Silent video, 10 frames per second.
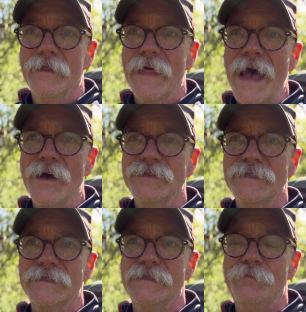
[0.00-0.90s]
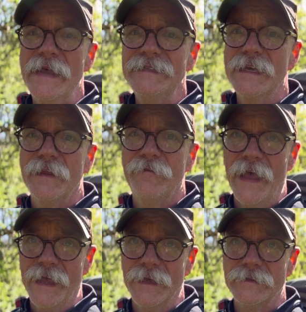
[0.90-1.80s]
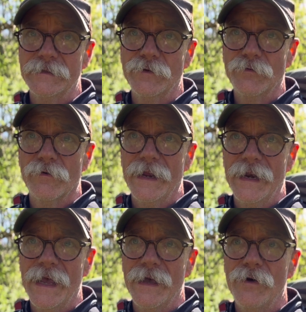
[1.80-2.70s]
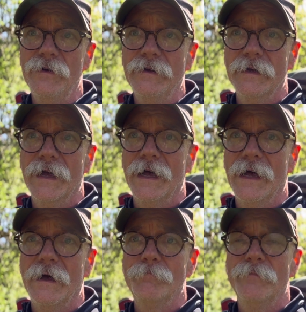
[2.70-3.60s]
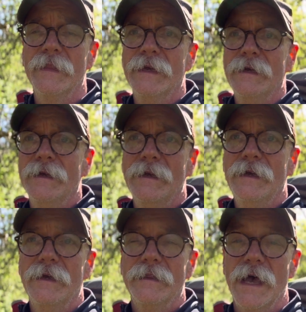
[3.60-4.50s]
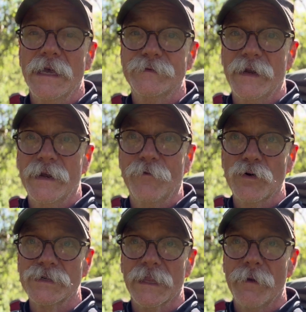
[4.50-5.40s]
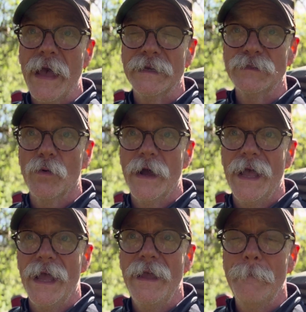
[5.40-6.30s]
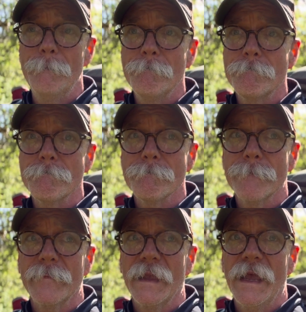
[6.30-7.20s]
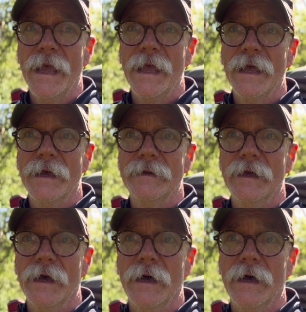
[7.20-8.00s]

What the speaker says: The house is basically vacant right now. The husband unfortunately passed away, and